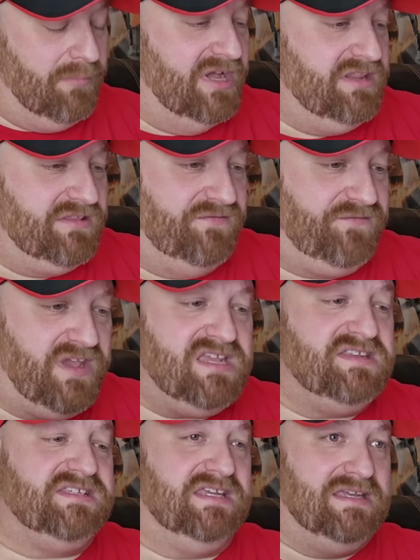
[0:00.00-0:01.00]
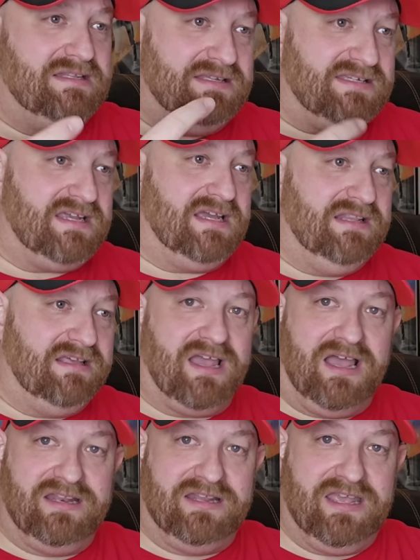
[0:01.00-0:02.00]
but the face inside the
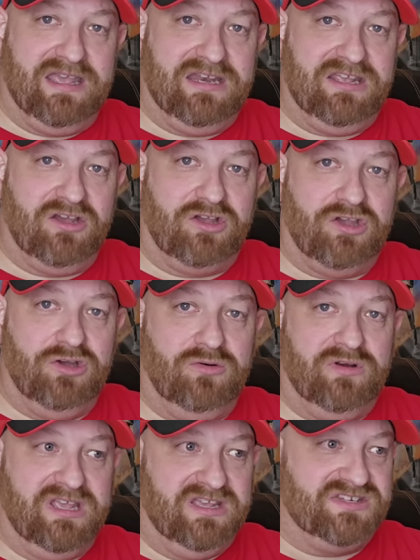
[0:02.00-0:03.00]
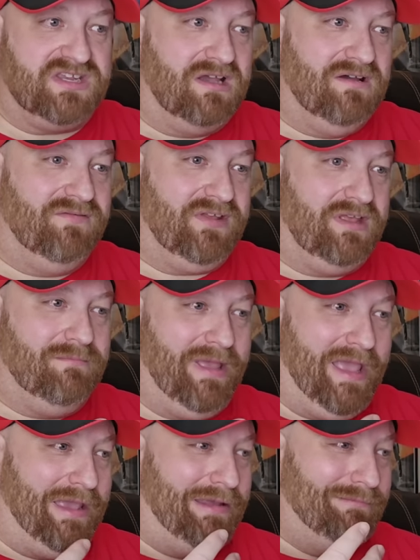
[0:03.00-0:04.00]
cotton candy cocoon is of
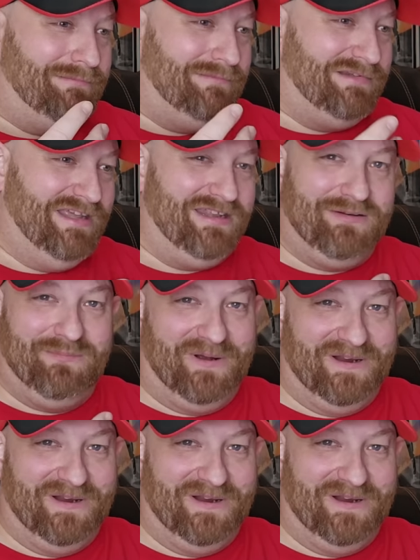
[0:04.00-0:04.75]
a dead